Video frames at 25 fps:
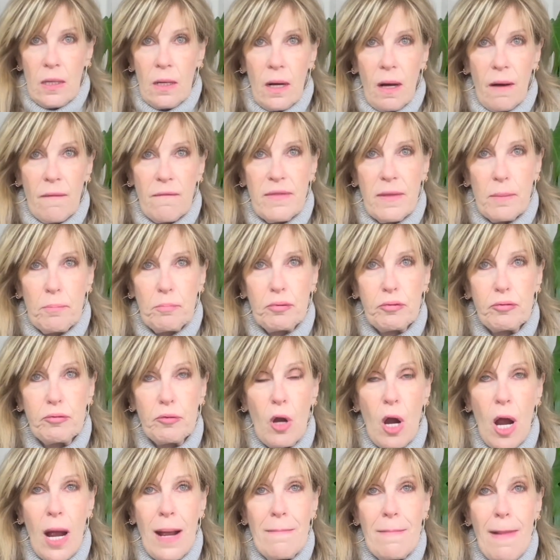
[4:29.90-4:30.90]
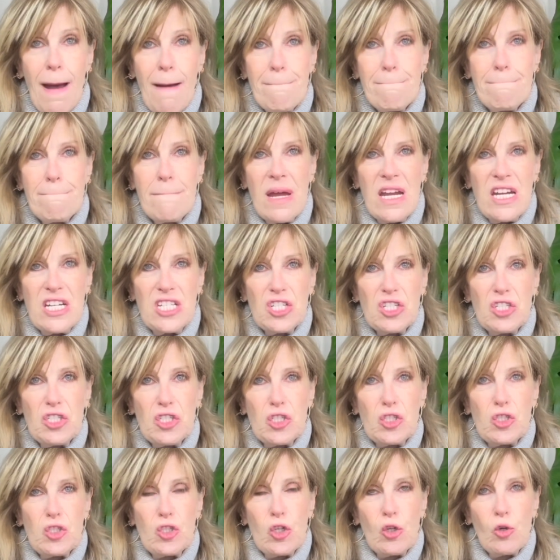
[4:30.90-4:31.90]
of the Prime
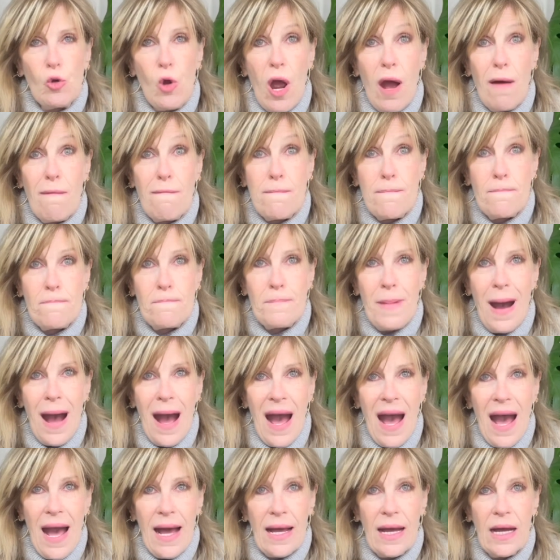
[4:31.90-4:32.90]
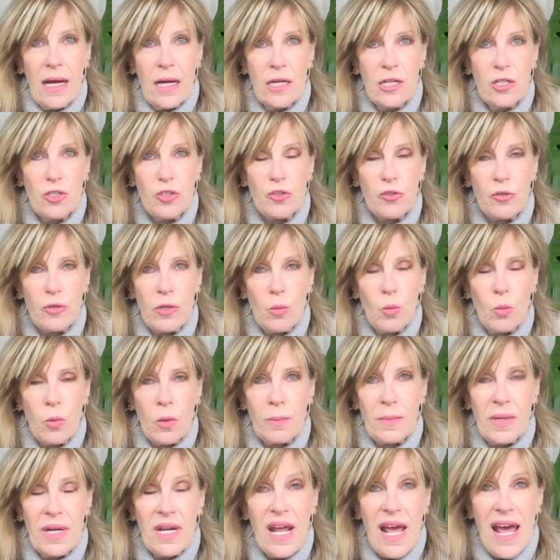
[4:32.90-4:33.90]
Minister of my
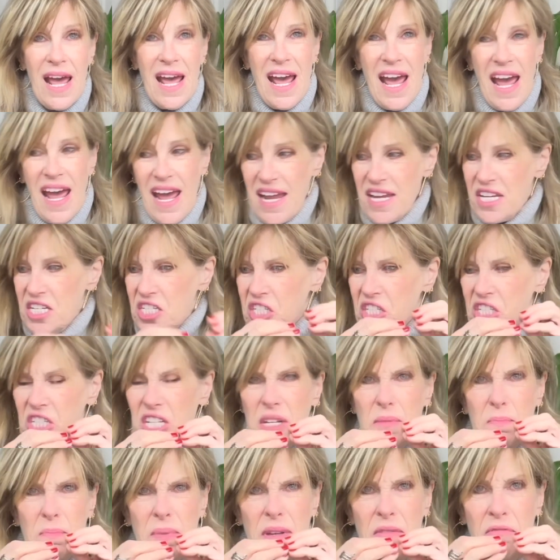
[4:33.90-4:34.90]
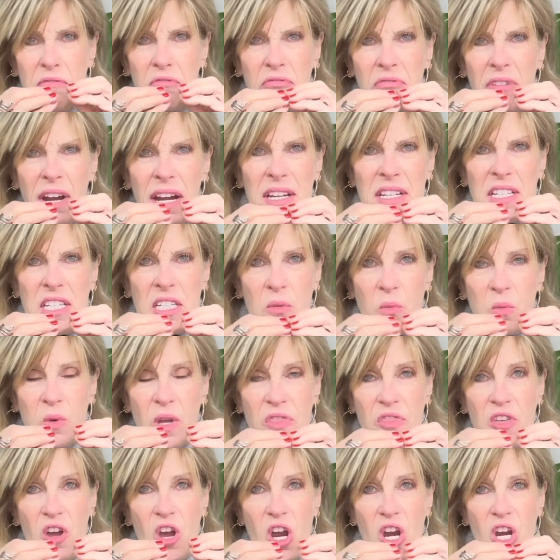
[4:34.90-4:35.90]
countrywoman, and she befriended
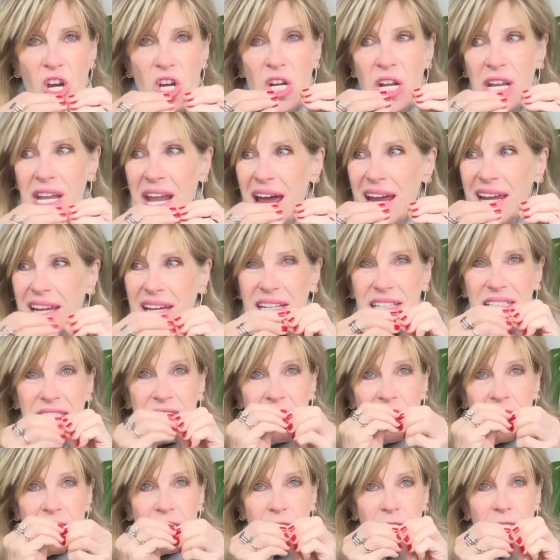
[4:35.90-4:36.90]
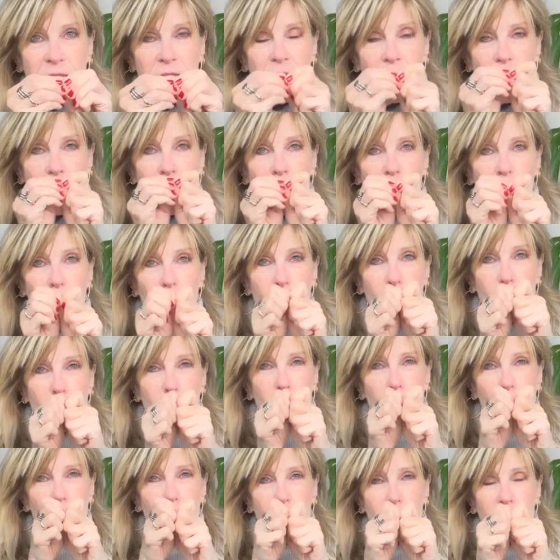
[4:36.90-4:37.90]
with her like,
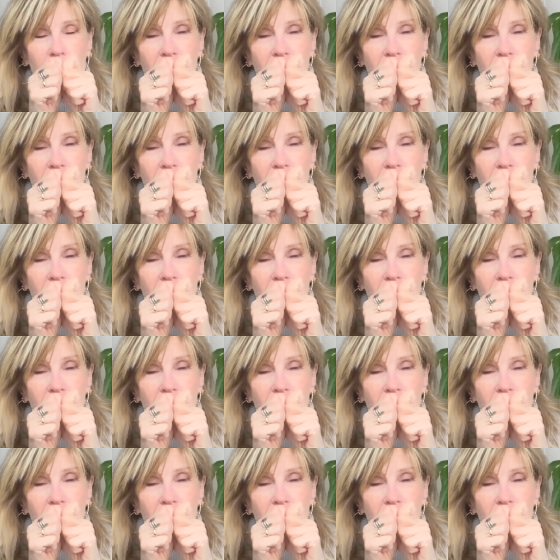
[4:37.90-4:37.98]
ooh,